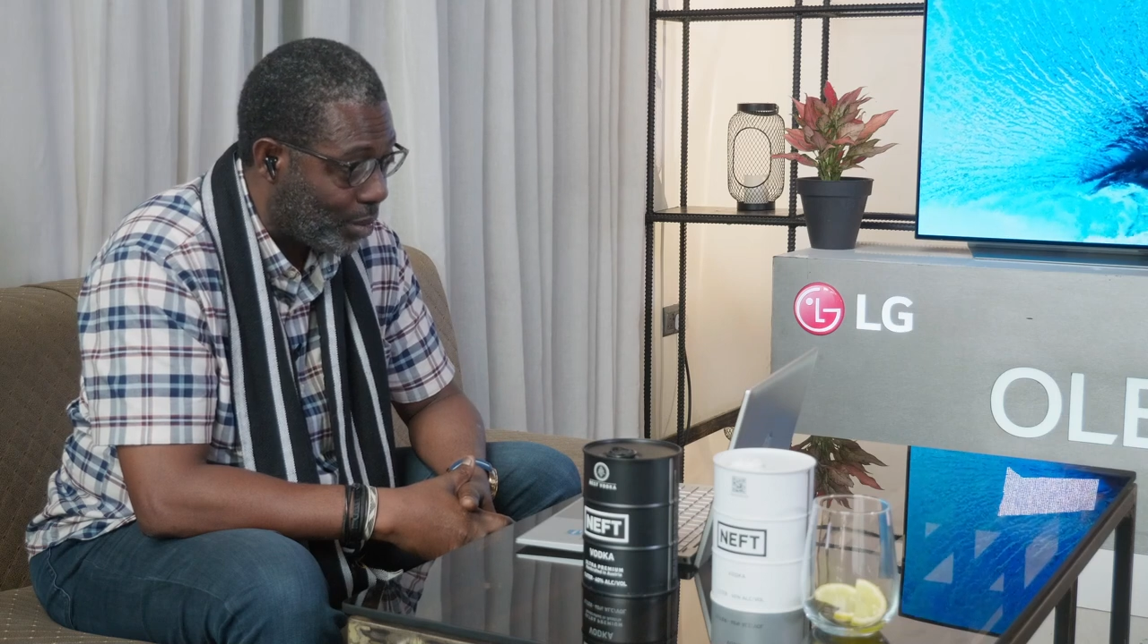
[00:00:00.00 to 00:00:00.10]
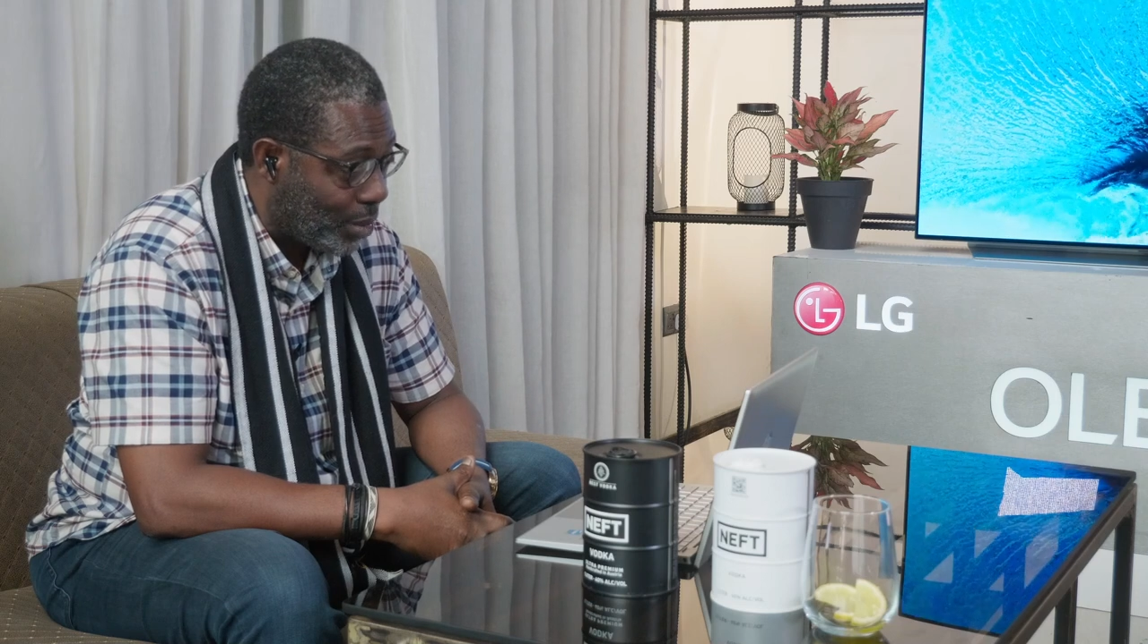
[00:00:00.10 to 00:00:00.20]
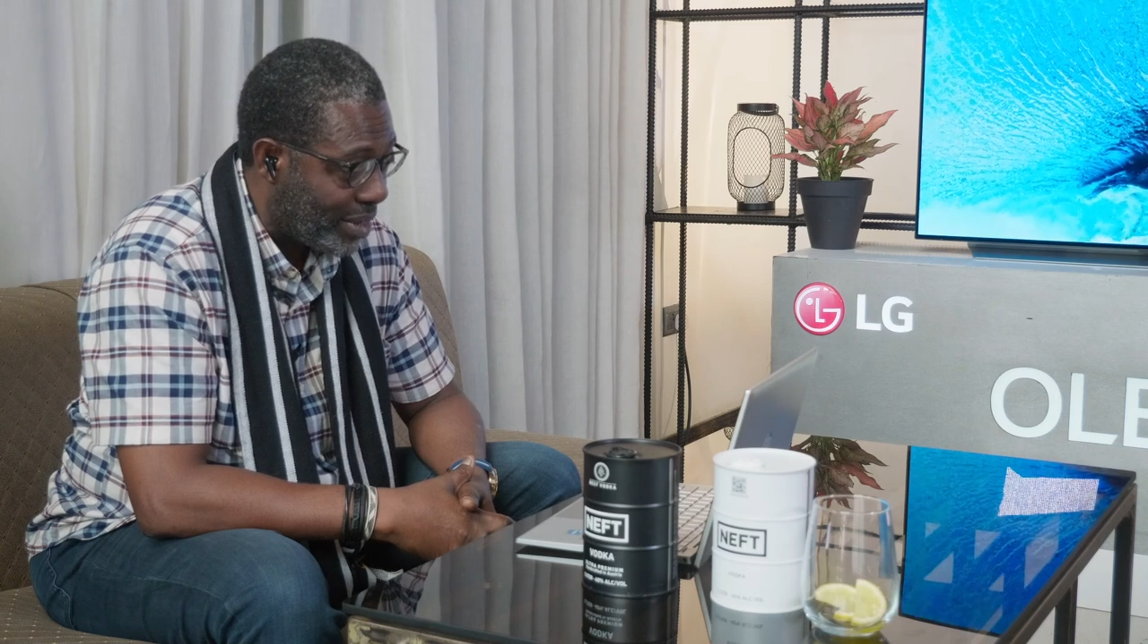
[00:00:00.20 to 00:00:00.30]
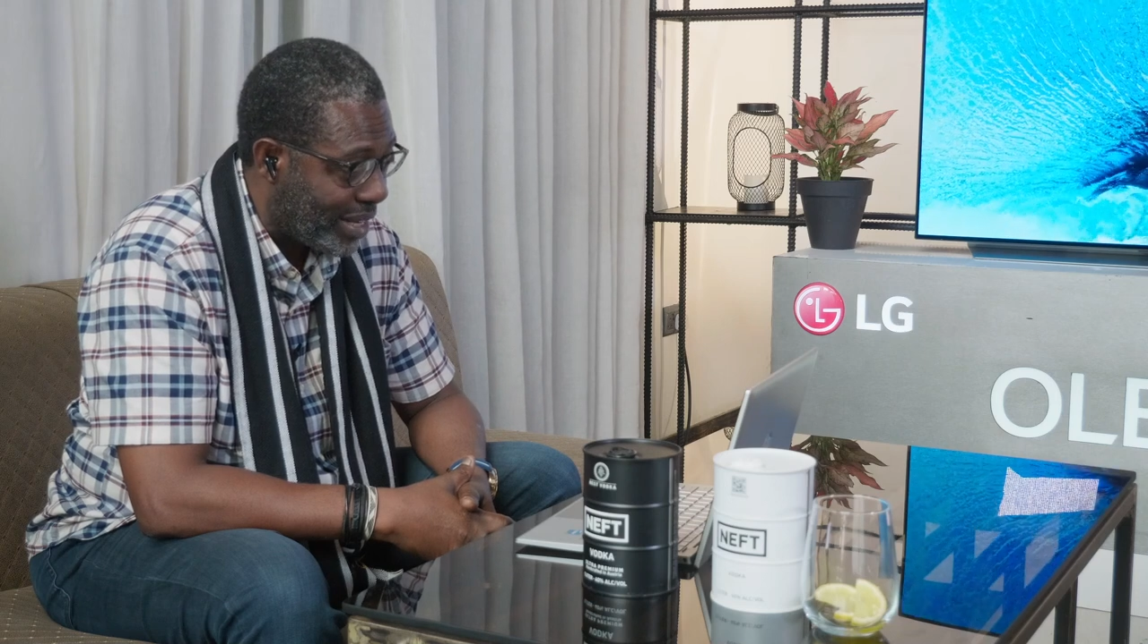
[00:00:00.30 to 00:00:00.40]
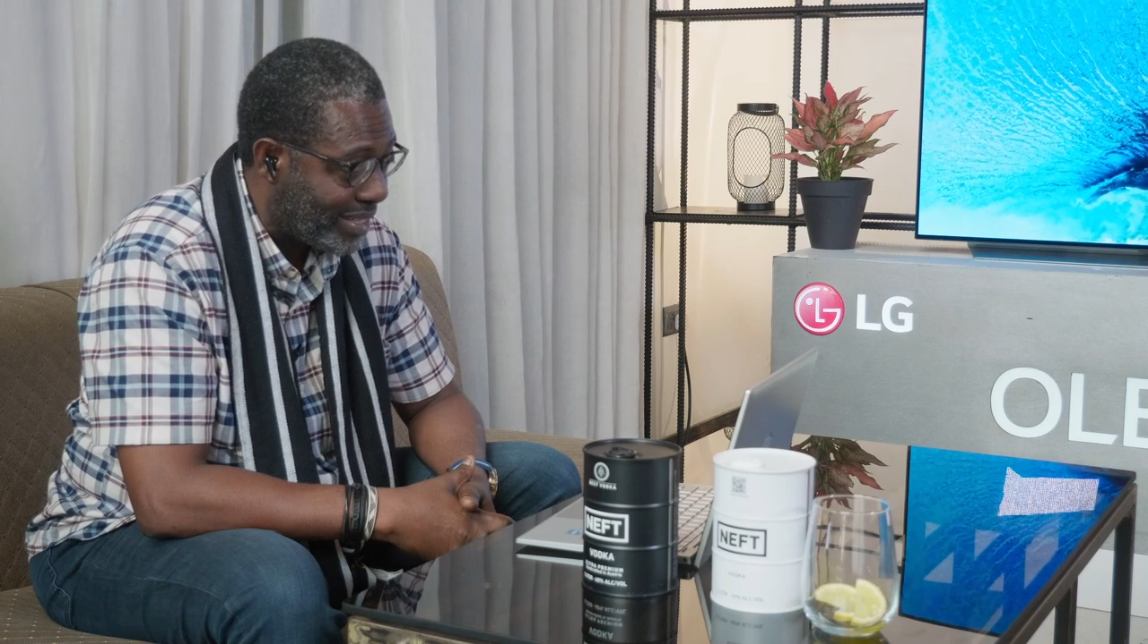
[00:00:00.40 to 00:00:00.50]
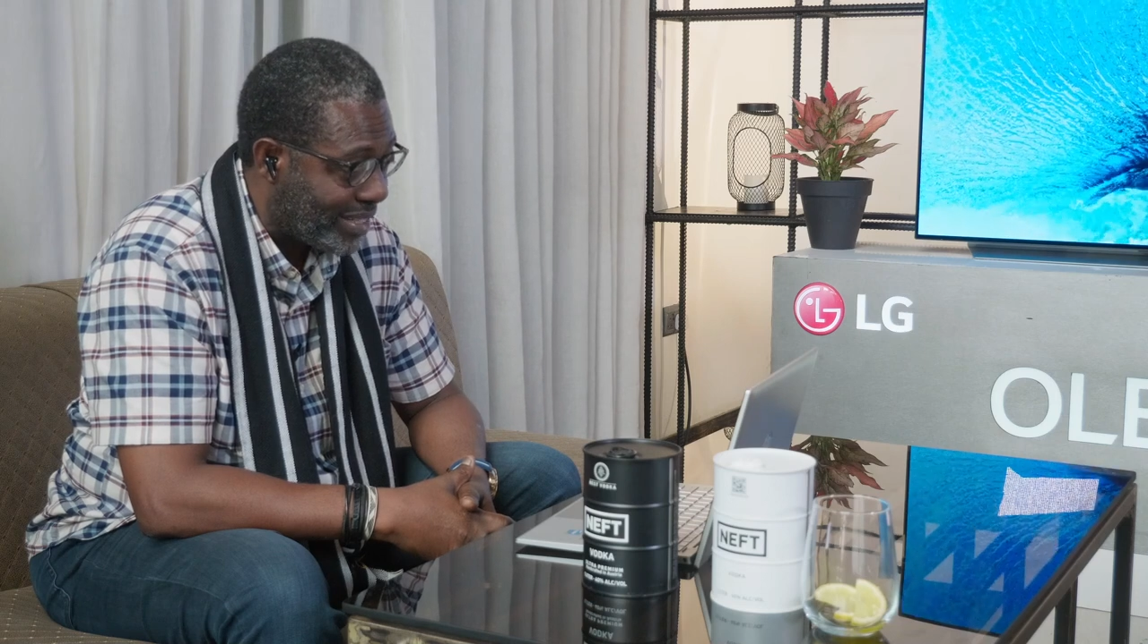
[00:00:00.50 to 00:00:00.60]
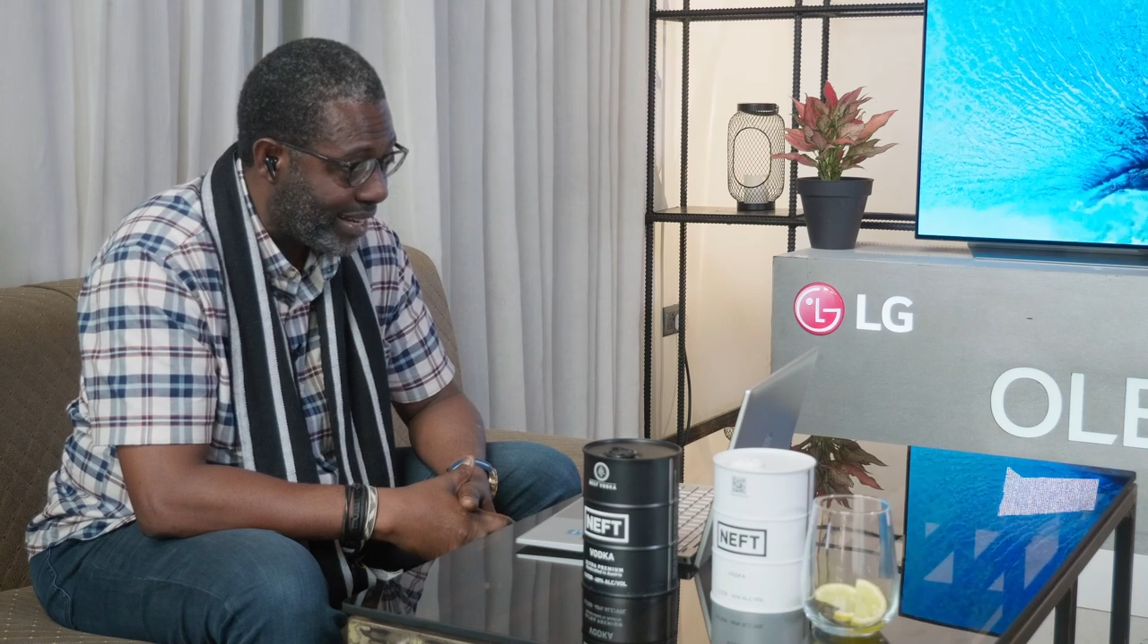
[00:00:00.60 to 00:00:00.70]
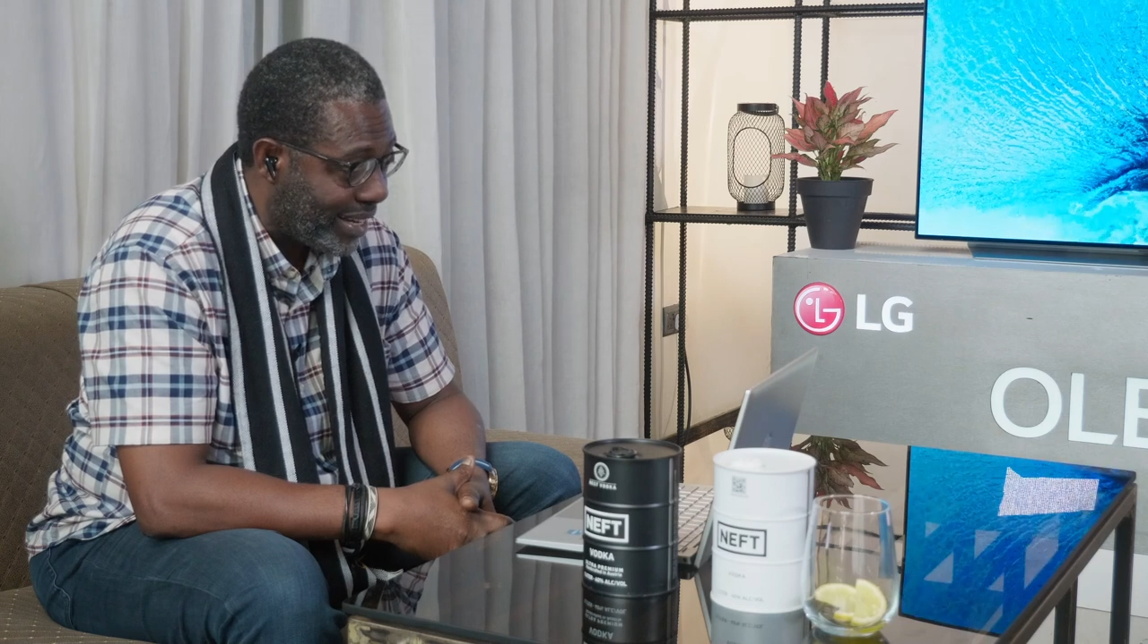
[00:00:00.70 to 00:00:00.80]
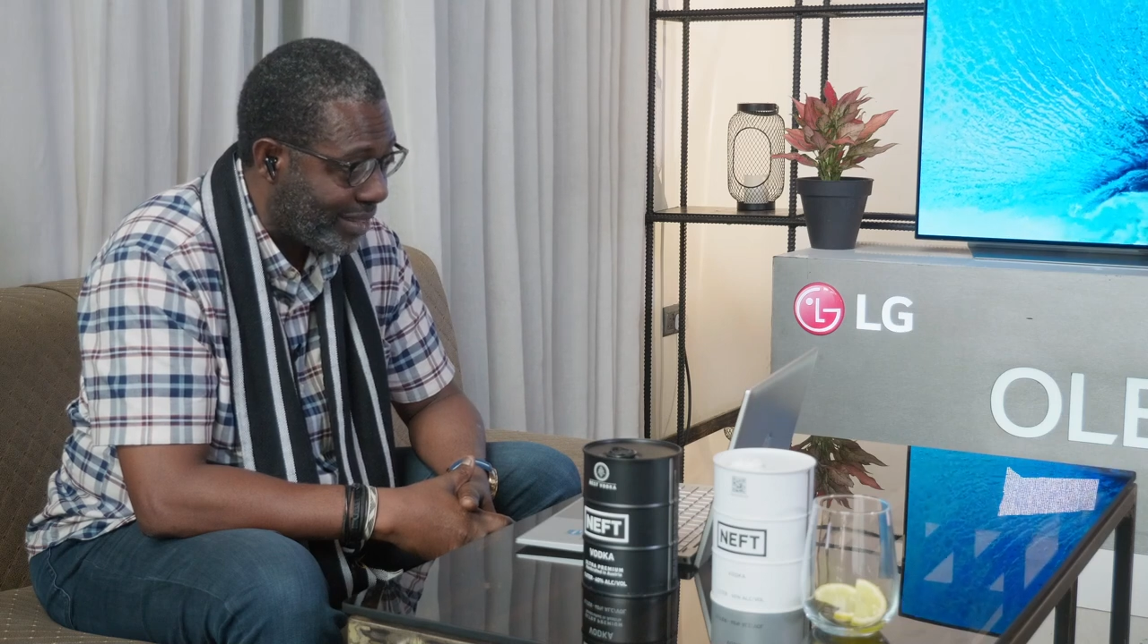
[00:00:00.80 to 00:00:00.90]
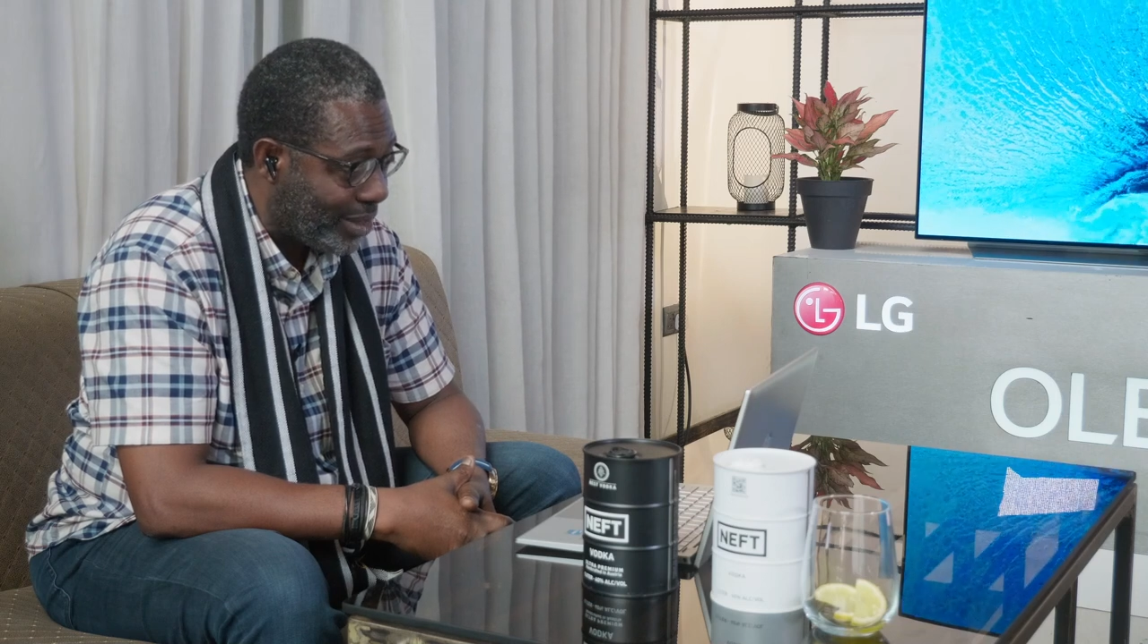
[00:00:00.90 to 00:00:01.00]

sure that